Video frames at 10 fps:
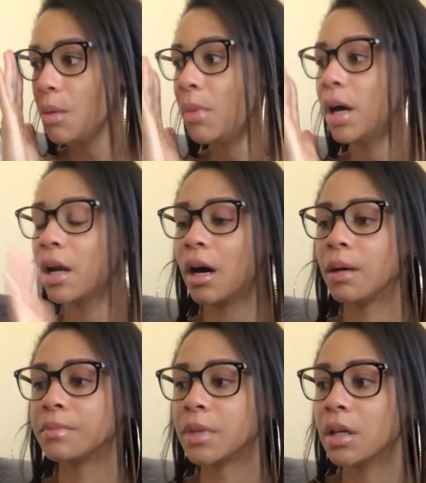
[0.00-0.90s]
But,
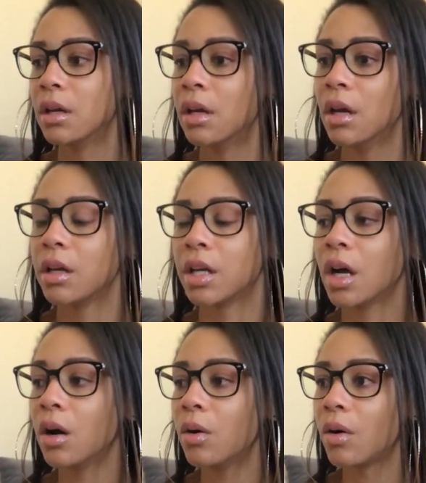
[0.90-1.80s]

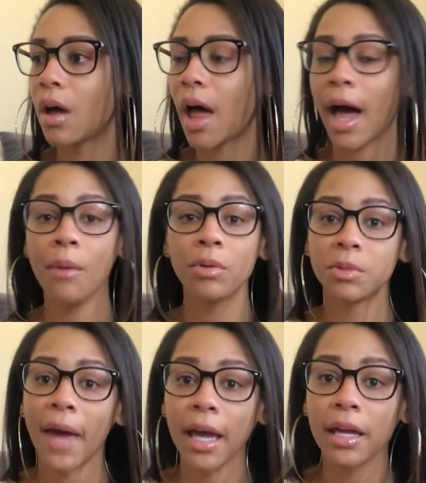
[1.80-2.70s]
I was
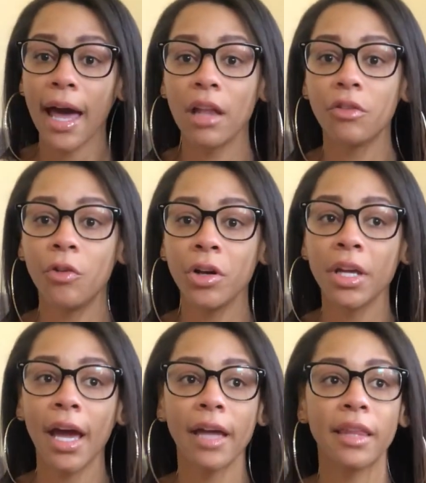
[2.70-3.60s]
back in
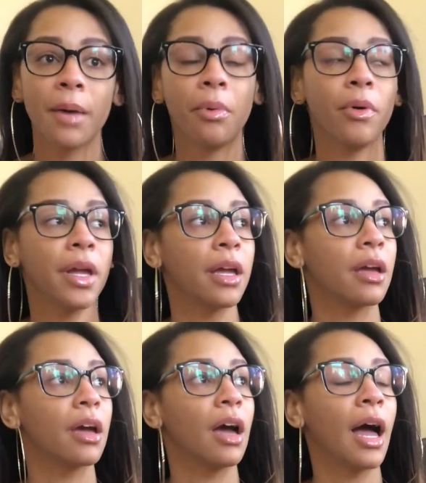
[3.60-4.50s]
California at that point.
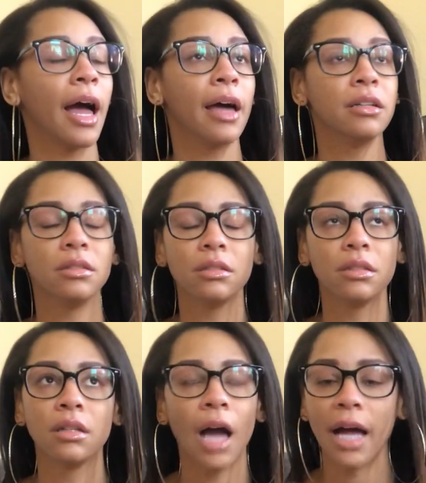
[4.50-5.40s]
I had
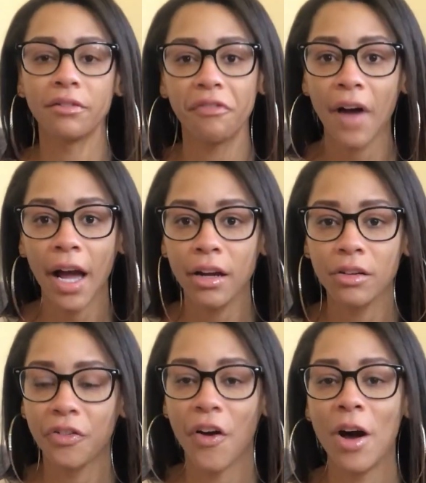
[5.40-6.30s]
gotten
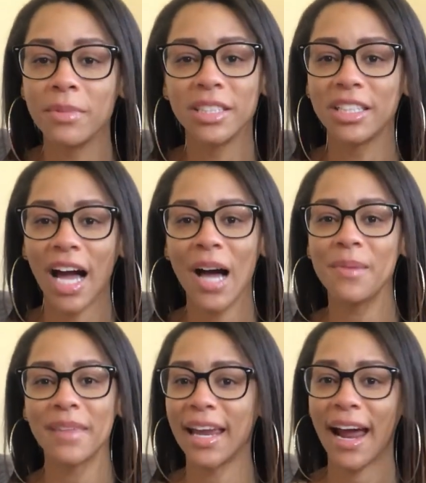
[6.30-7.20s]
fired from the
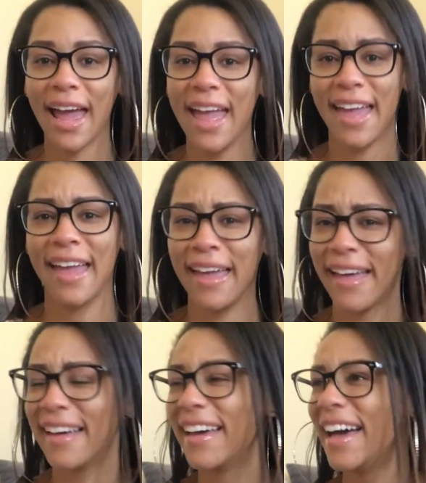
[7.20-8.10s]
job that
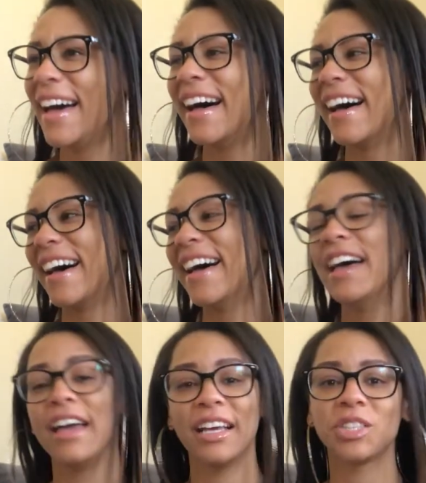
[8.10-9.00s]

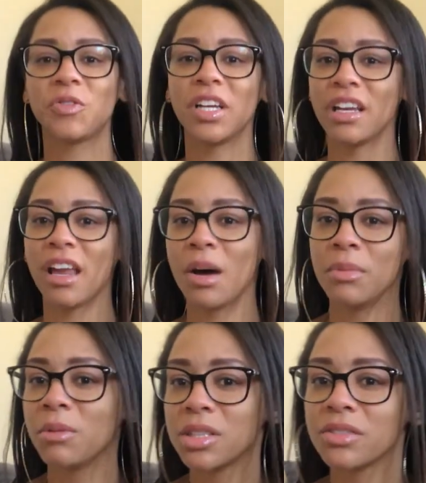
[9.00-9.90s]
it's funny now,
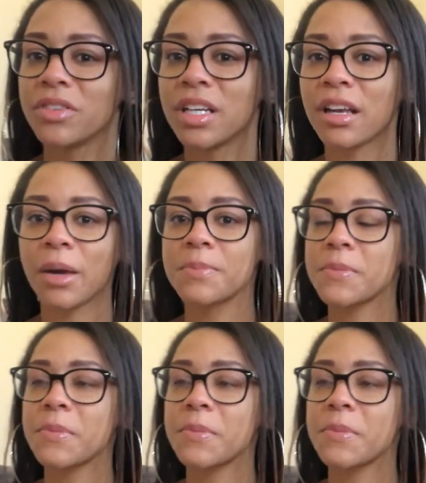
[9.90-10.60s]
but it wasn't funny then.